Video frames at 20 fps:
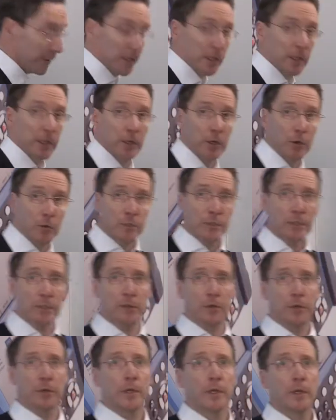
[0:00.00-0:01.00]
a close
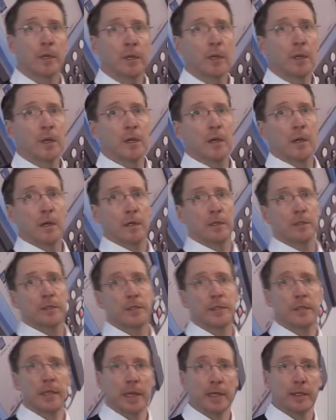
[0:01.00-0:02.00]
look
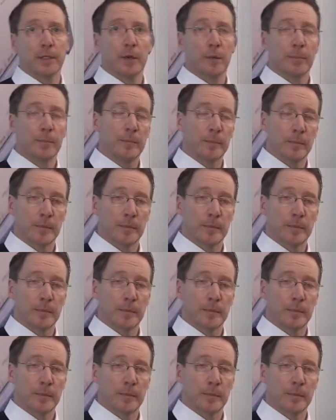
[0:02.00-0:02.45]
at our